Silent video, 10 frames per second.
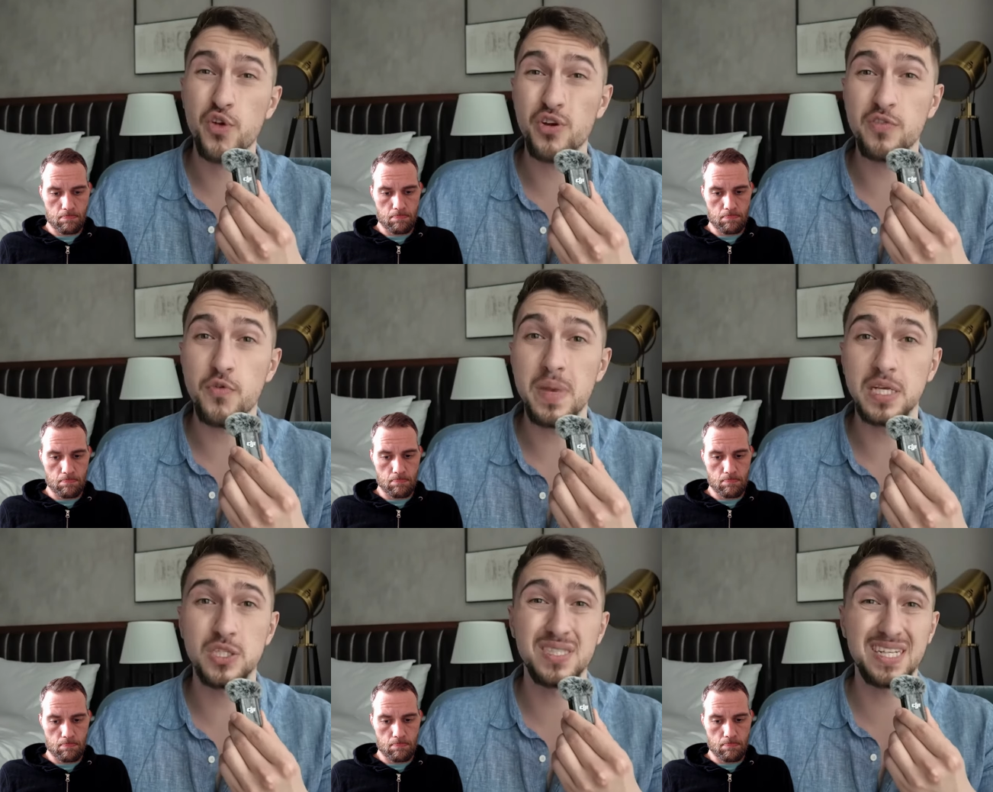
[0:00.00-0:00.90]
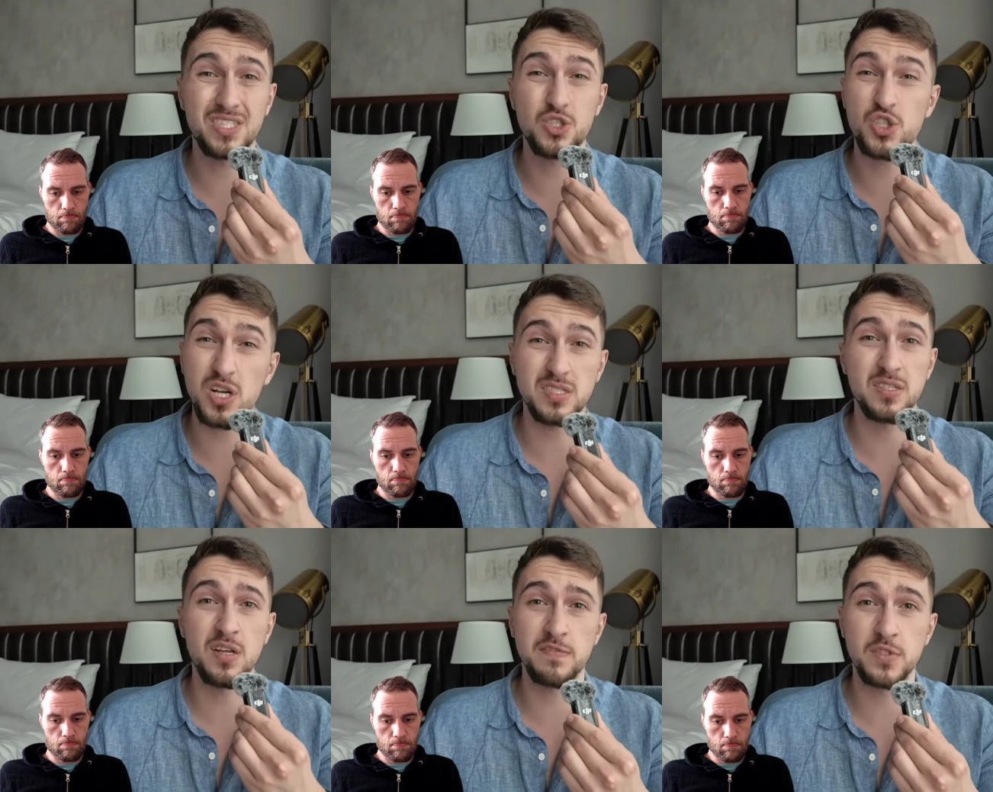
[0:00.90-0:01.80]
Speaker 1: For your information, that's
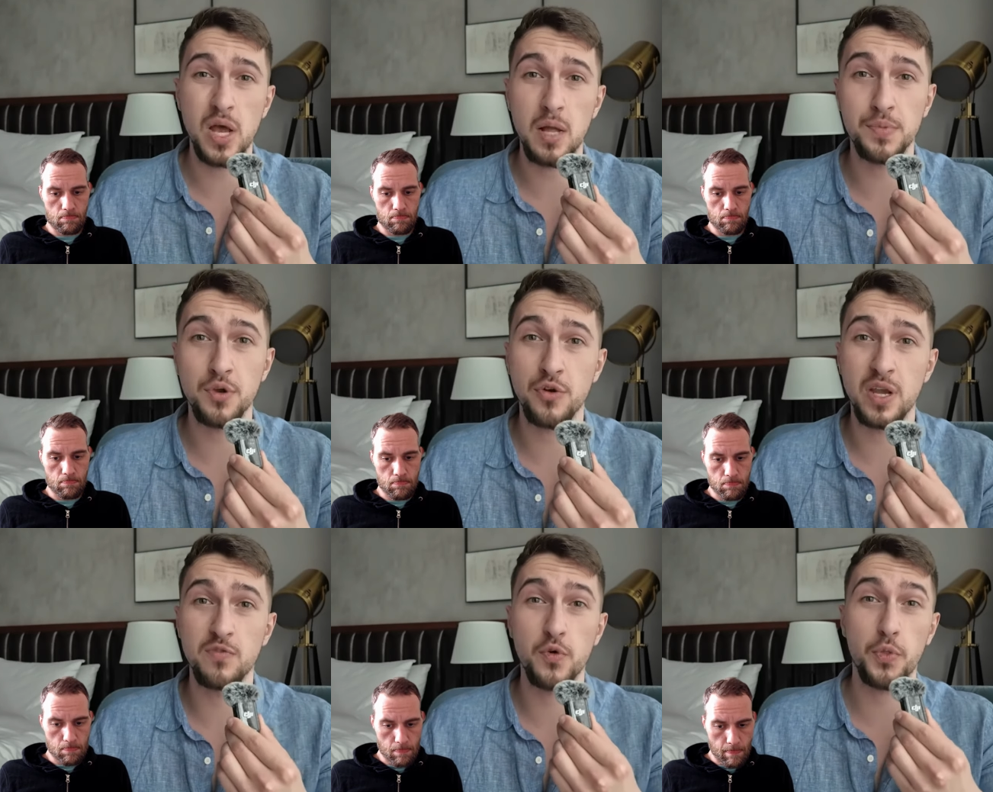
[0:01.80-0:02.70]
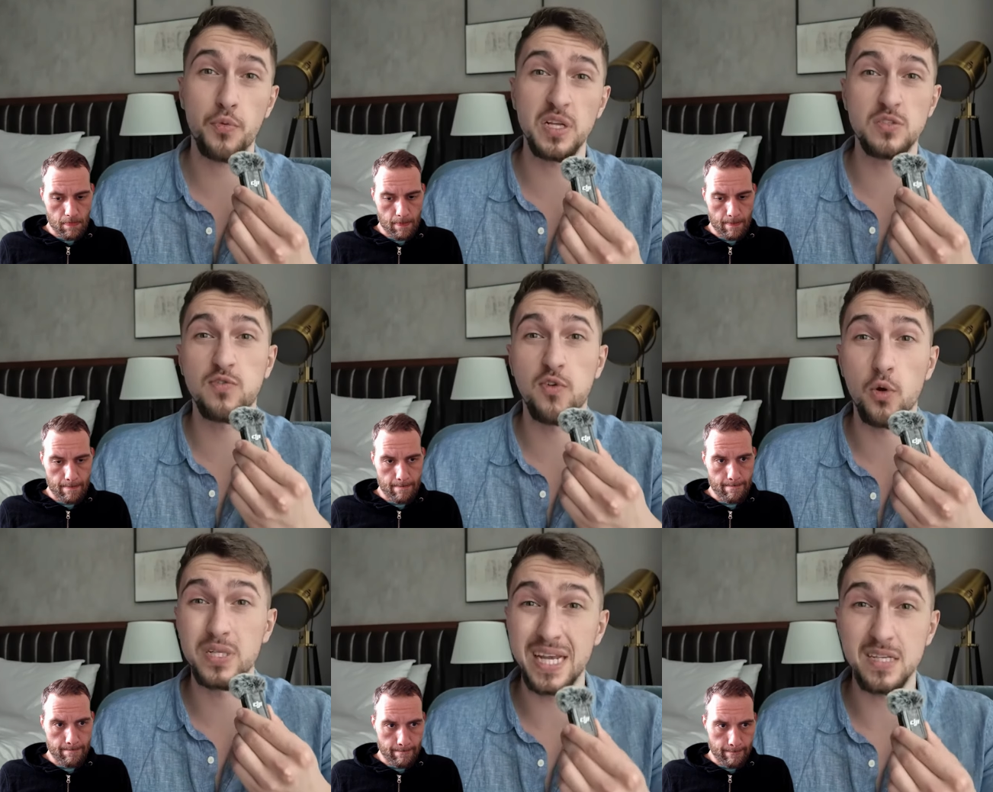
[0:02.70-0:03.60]
just enough to help Ukraine for three to
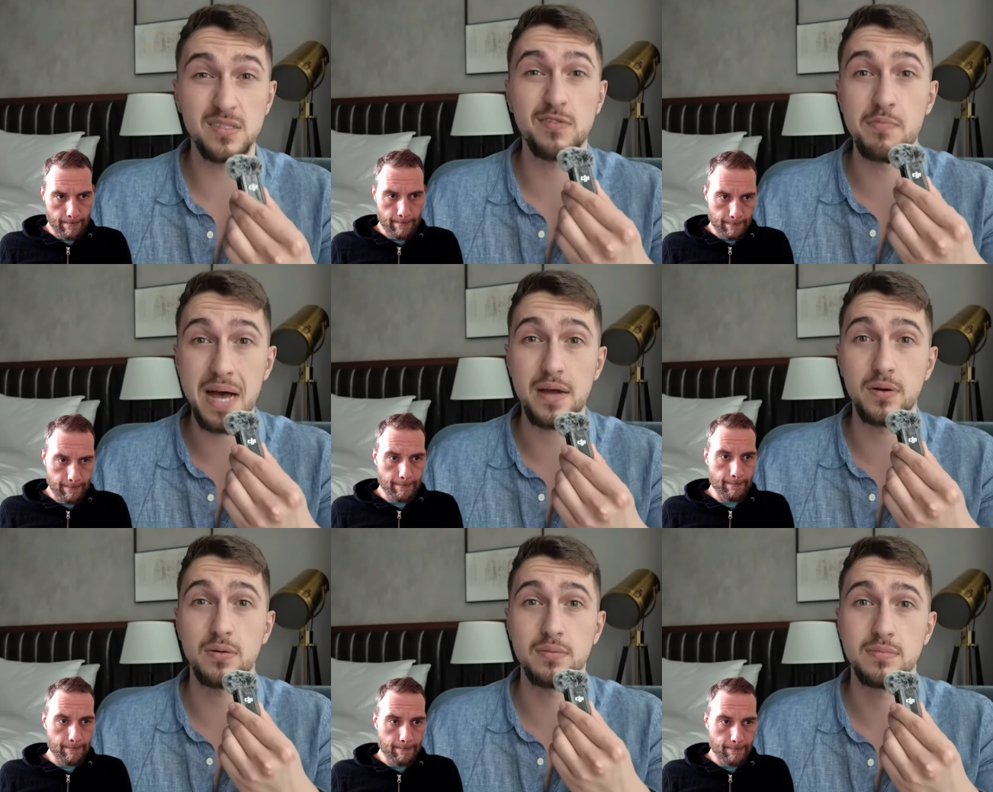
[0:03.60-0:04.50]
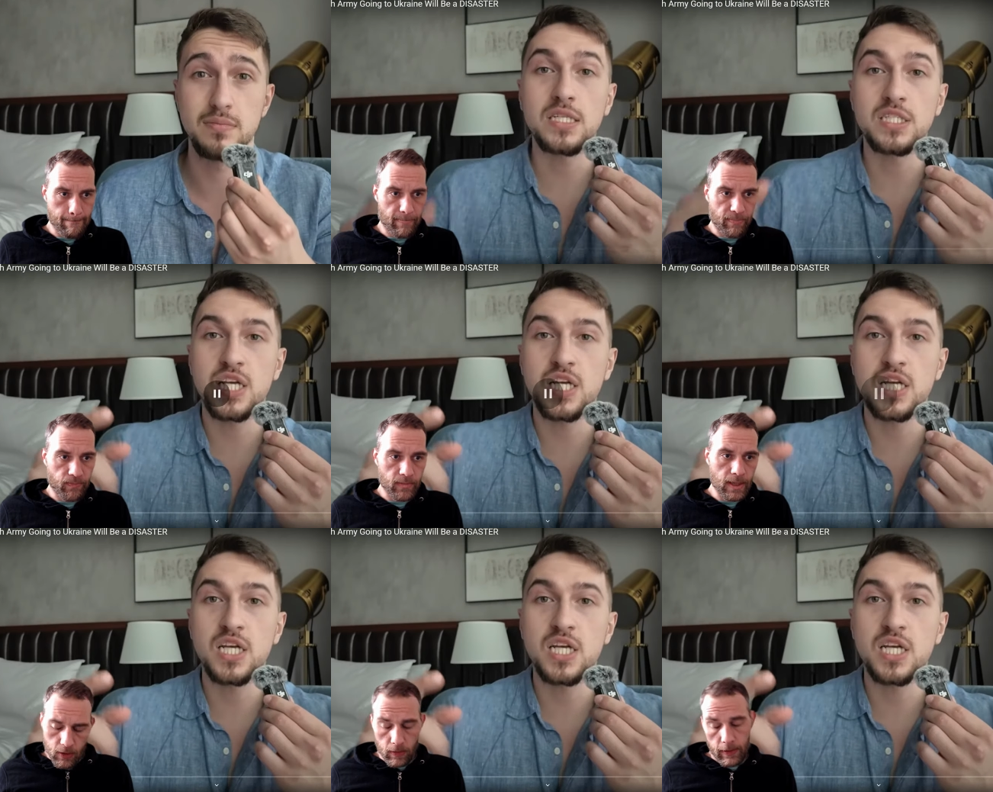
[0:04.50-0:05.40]
four days of battle." And
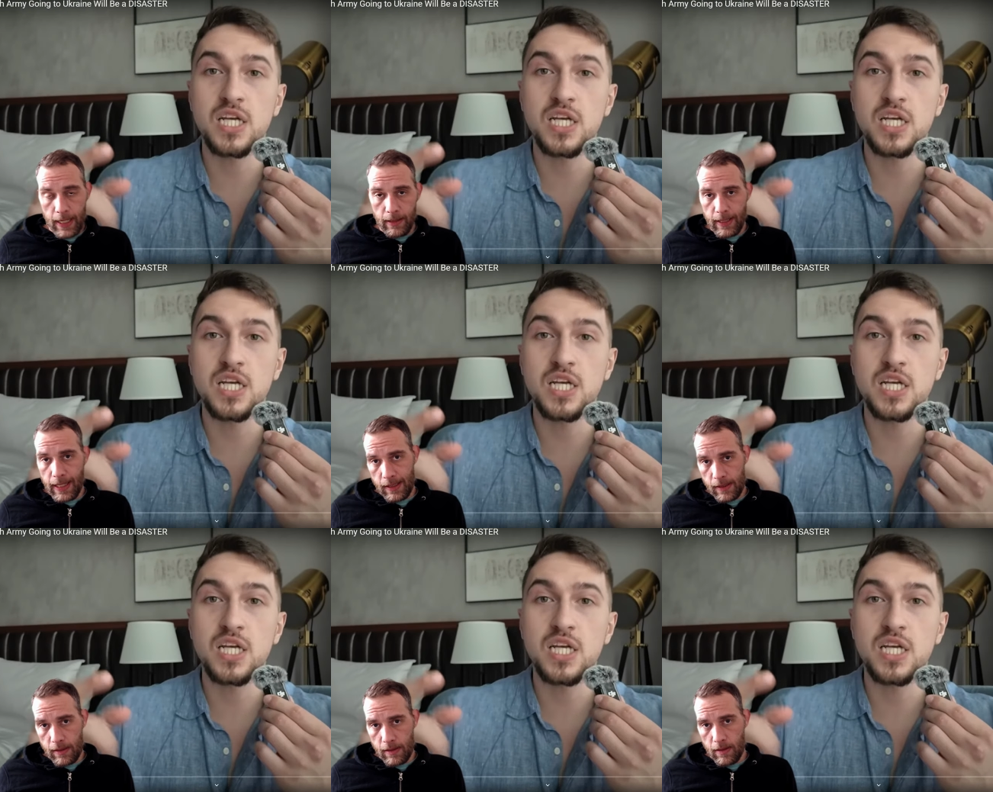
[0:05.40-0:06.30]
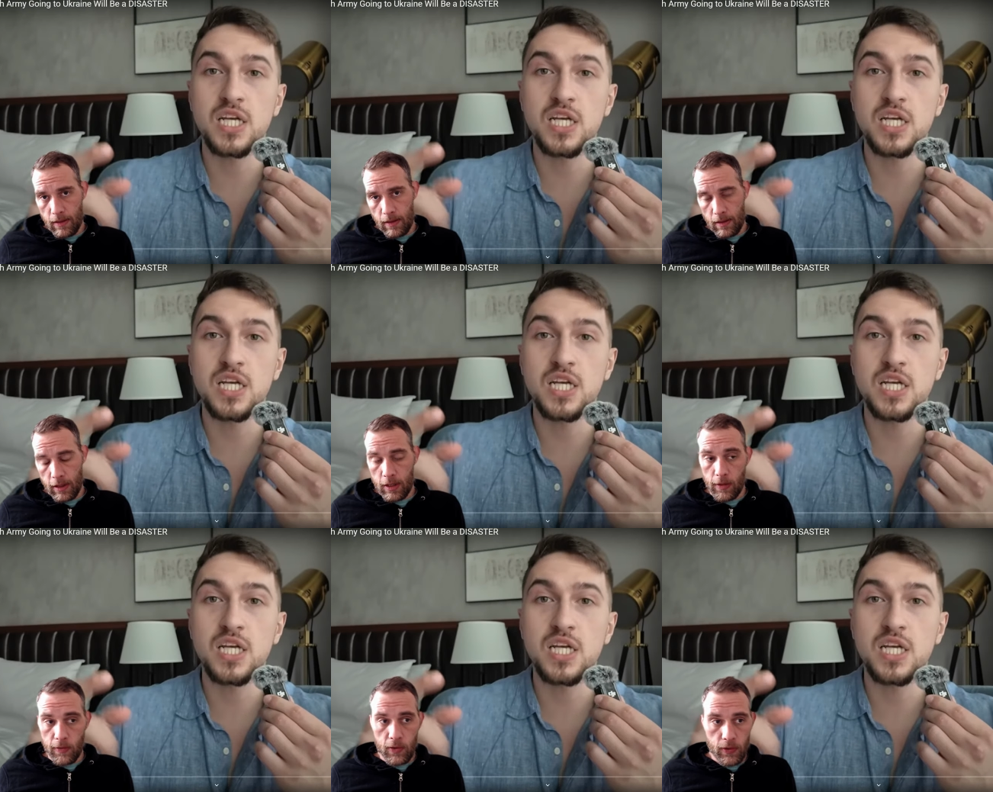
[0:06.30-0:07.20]
Speaker 2: so that, that's a
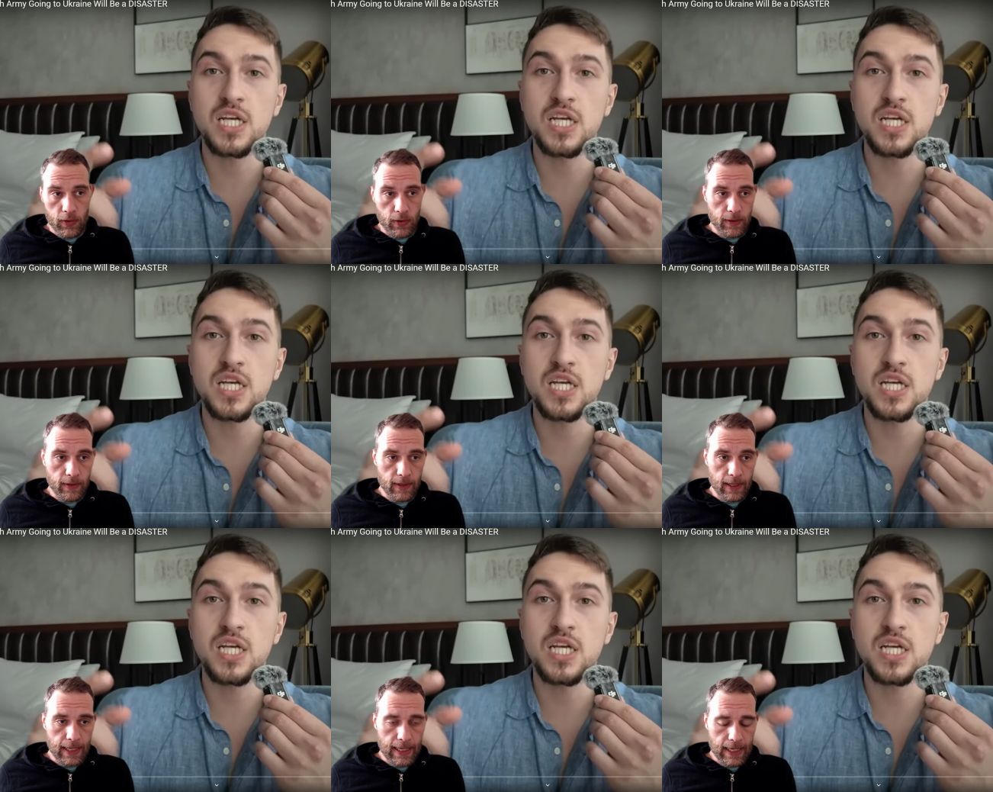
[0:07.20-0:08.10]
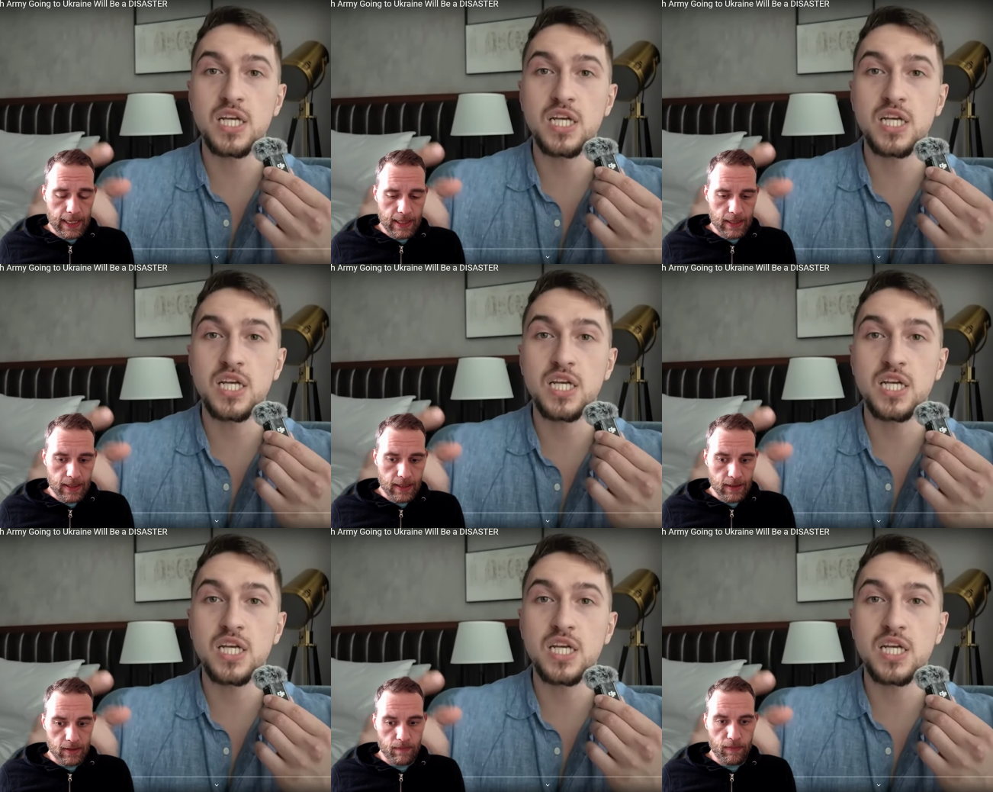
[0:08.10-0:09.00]
concern,
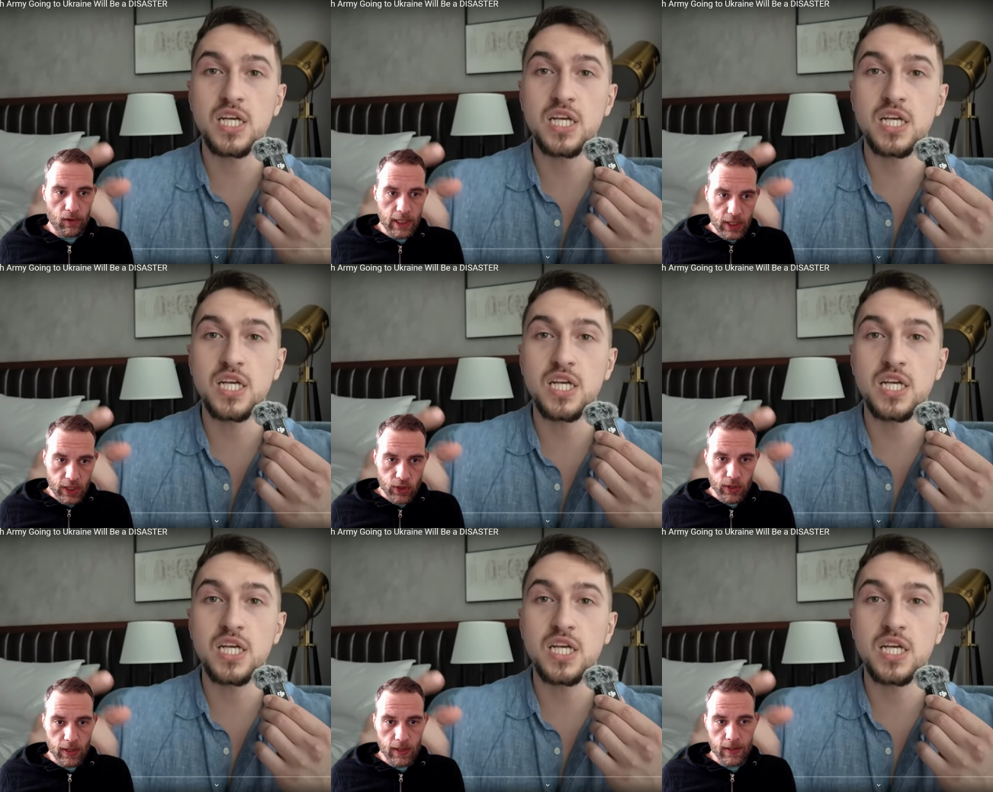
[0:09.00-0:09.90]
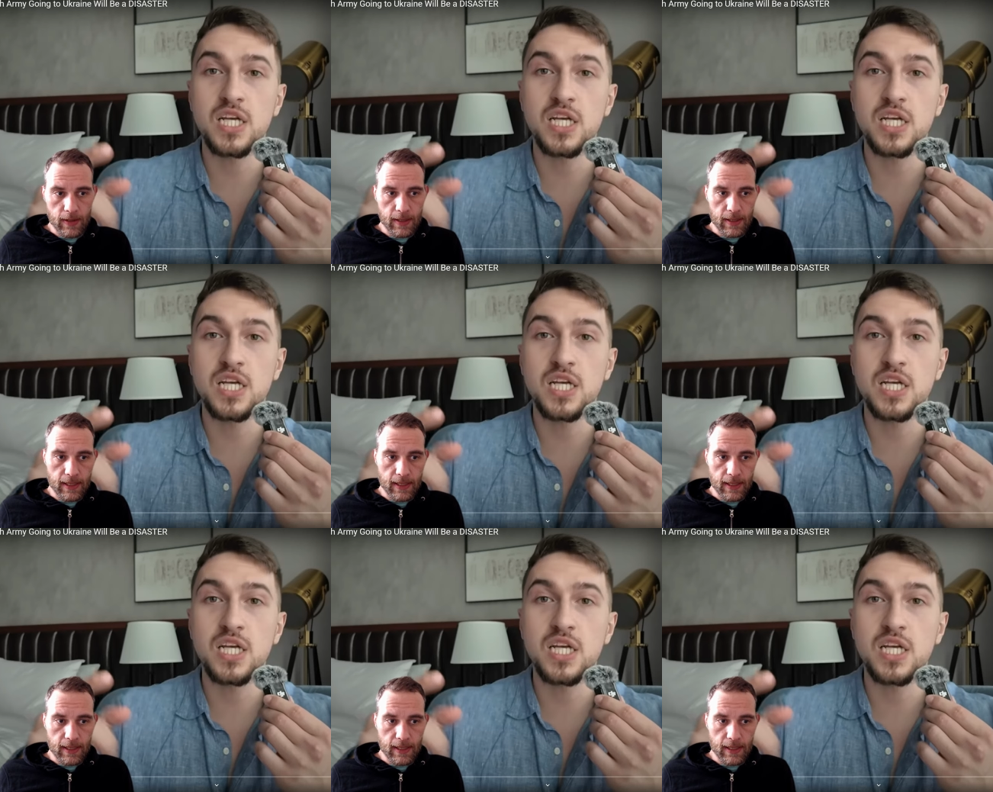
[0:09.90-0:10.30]
and politicians